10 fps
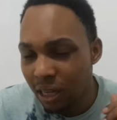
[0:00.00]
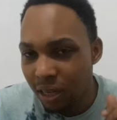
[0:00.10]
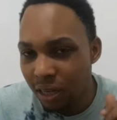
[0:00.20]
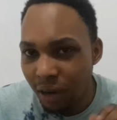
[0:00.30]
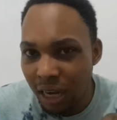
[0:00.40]

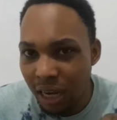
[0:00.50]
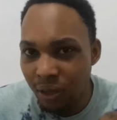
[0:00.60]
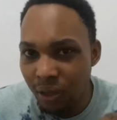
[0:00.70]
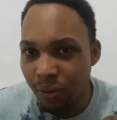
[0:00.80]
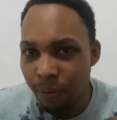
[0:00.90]
right
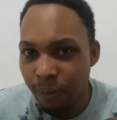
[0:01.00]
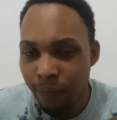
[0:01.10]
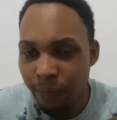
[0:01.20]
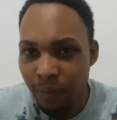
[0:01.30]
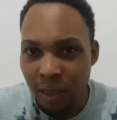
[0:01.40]
now.
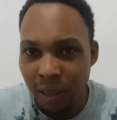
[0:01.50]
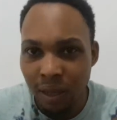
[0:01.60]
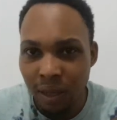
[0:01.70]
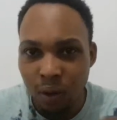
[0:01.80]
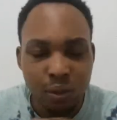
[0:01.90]

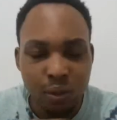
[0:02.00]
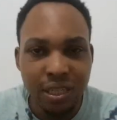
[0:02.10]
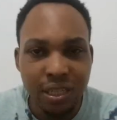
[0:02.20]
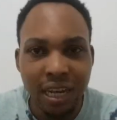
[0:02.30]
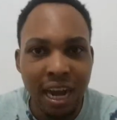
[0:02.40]
We
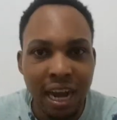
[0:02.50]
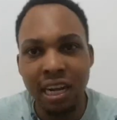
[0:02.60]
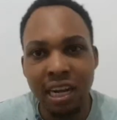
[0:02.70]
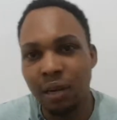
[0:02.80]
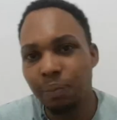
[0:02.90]
see all of
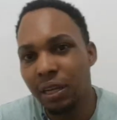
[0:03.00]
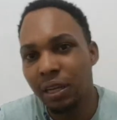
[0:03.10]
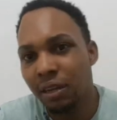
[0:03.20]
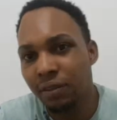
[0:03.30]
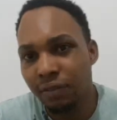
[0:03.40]
that appear
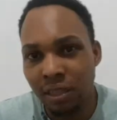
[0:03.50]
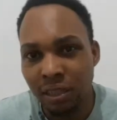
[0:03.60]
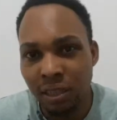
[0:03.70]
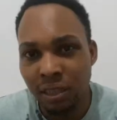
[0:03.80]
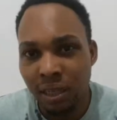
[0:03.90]
off, and
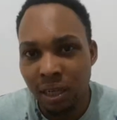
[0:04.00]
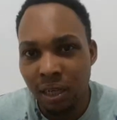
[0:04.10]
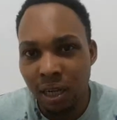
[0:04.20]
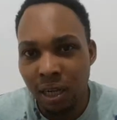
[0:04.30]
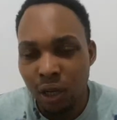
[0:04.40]

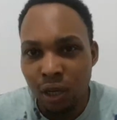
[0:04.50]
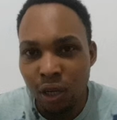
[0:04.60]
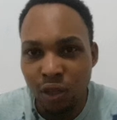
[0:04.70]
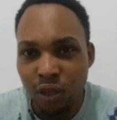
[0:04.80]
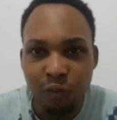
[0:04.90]

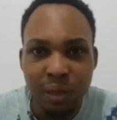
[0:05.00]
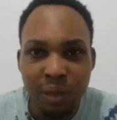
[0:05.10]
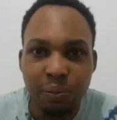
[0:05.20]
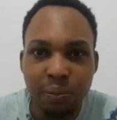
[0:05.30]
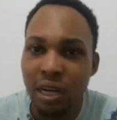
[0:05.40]
enough
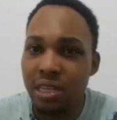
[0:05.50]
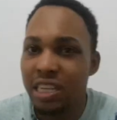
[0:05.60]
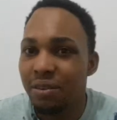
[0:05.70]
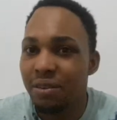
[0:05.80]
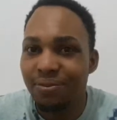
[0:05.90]
people would have
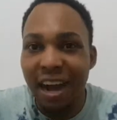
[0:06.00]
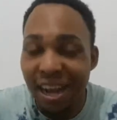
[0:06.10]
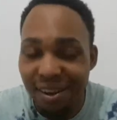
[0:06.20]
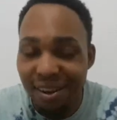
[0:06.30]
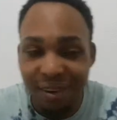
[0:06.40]
saying fall
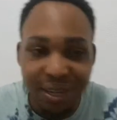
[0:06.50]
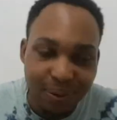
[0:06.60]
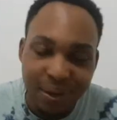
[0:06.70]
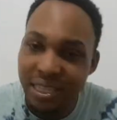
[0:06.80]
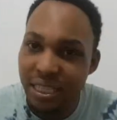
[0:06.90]
off in
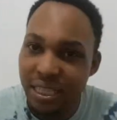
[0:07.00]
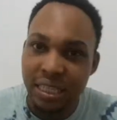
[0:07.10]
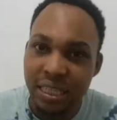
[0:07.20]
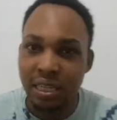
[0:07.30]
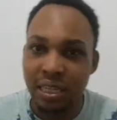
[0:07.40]

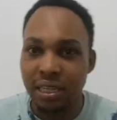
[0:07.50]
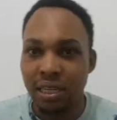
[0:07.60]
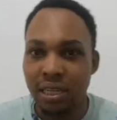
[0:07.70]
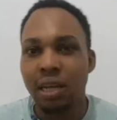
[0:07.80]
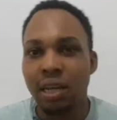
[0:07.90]
2016.
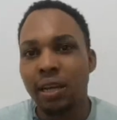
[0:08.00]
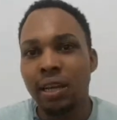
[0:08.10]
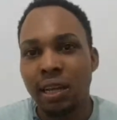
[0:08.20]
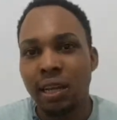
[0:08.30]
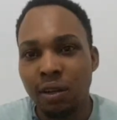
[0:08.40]

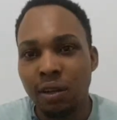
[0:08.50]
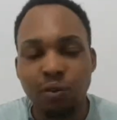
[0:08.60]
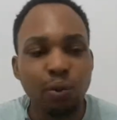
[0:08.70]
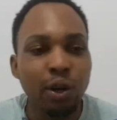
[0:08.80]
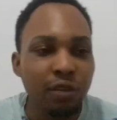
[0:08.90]

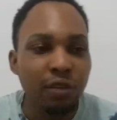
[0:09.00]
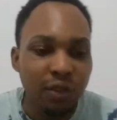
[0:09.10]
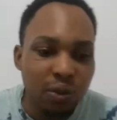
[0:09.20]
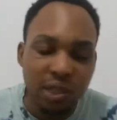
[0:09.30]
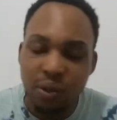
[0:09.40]
If
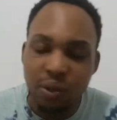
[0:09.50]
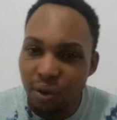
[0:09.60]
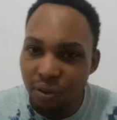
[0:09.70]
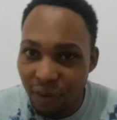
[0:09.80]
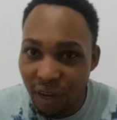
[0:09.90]
you use the
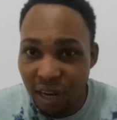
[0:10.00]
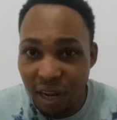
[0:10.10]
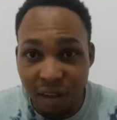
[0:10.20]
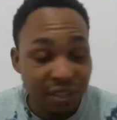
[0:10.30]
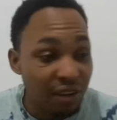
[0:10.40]
word fall
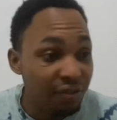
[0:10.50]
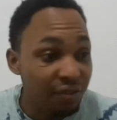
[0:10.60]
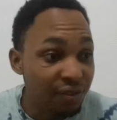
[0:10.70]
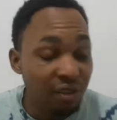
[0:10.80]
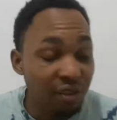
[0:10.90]
off, it's a
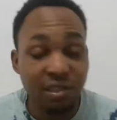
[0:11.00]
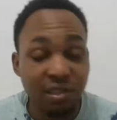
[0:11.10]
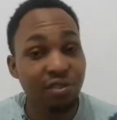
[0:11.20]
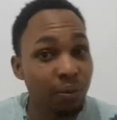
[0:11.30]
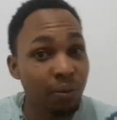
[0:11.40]
very
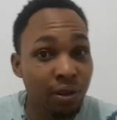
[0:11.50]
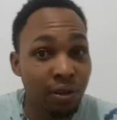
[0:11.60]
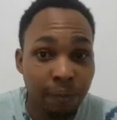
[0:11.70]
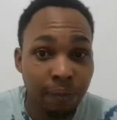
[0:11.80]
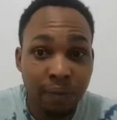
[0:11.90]
strong word.
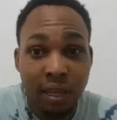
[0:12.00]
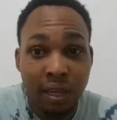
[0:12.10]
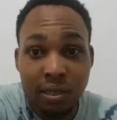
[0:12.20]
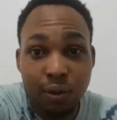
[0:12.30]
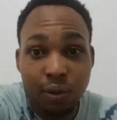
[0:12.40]
You
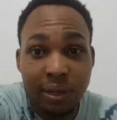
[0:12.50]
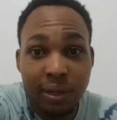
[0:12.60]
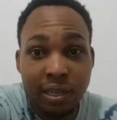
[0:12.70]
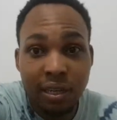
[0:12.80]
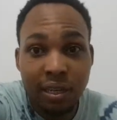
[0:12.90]
see what I
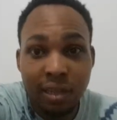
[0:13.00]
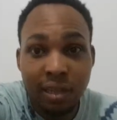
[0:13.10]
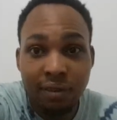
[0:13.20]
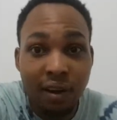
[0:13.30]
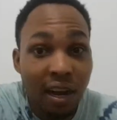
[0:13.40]
say?
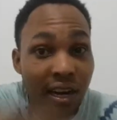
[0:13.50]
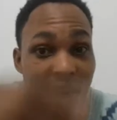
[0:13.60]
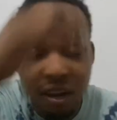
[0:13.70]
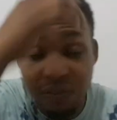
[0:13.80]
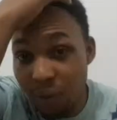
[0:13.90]
Fall
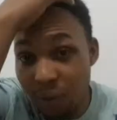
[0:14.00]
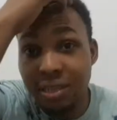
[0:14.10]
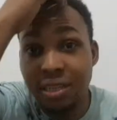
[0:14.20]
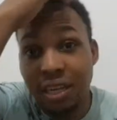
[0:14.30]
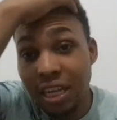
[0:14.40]
off
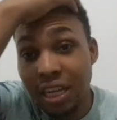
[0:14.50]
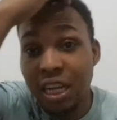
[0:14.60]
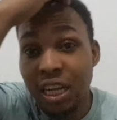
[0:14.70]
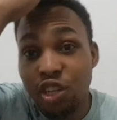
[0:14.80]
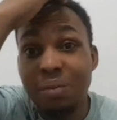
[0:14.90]
when
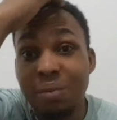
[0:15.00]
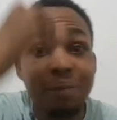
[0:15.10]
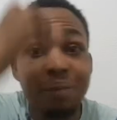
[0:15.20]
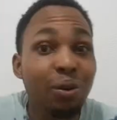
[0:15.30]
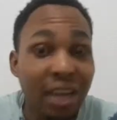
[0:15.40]
you don't remember
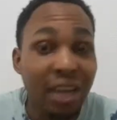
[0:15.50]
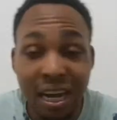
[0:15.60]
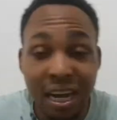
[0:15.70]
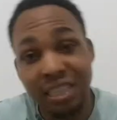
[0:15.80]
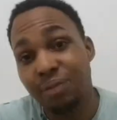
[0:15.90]
about the
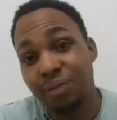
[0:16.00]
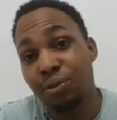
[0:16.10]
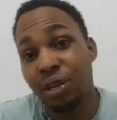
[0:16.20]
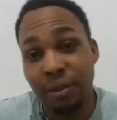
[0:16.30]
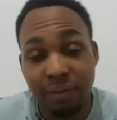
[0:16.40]
artist,
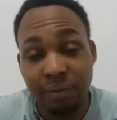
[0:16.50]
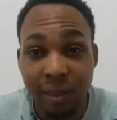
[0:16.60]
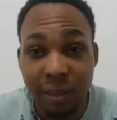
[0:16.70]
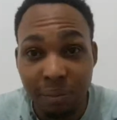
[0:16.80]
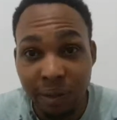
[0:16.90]
brother.
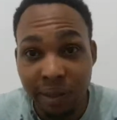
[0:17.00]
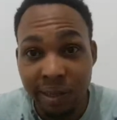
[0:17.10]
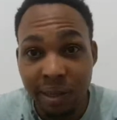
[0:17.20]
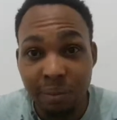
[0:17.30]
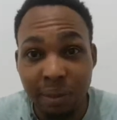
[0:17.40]

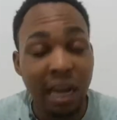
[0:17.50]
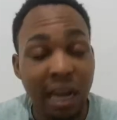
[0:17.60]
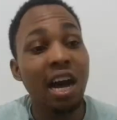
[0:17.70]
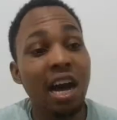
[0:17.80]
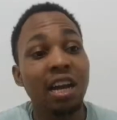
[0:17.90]
You can
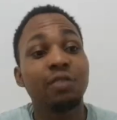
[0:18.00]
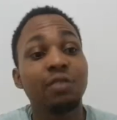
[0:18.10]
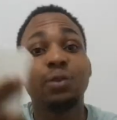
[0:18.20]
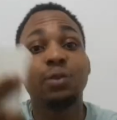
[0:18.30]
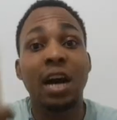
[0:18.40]
call a
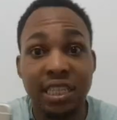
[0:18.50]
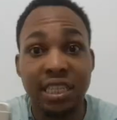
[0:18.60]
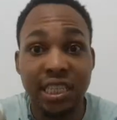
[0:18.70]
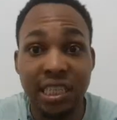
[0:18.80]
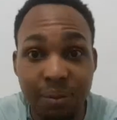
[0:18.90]
few artists'
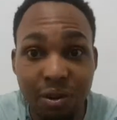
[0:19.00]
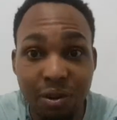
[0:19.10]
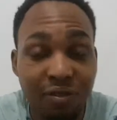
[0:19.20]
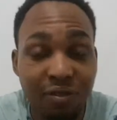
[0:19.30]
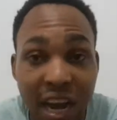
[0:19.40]
names will
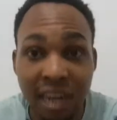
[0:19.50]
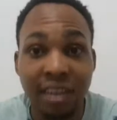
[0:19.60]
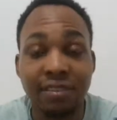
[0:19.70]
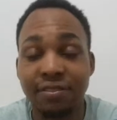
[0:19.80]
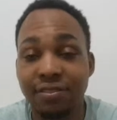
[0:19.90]
fall
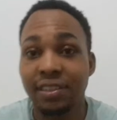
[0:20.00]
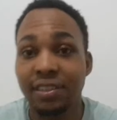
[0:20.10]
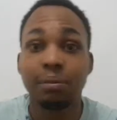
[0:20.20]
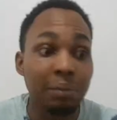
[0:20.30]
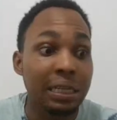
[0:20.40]
off.
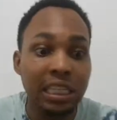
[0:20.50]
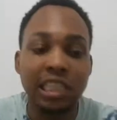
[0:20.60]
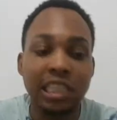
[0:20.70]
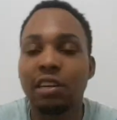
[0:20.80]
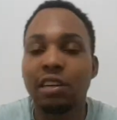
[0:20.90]
You mean
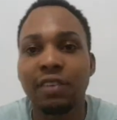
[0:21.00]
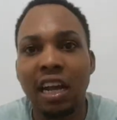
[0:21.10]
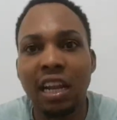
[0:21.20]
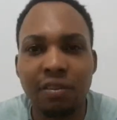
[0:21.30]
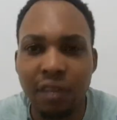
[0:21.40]
literally
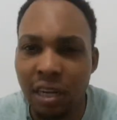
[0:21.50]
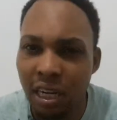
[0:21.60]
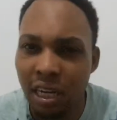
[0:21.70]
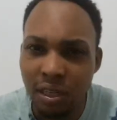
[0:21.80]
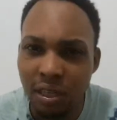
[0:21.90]
fall off, you're not
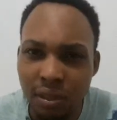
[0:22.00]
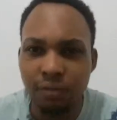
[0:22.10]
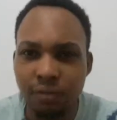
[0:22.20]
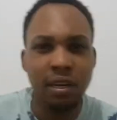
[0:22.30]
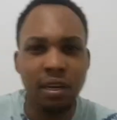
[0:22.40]
hear nothing
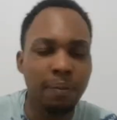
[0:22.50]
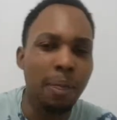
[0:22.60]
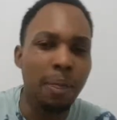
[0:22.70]
from them.